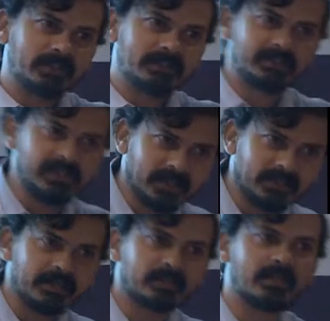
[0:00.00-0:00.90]
senior
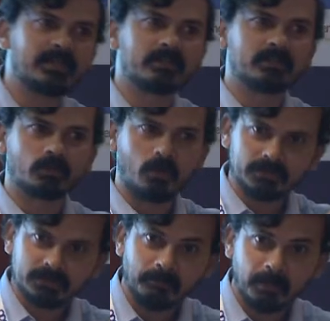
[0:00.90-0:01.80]
data scientists or
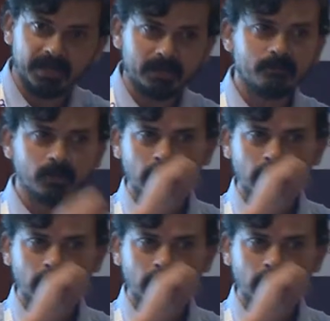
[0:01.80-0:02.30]
somebody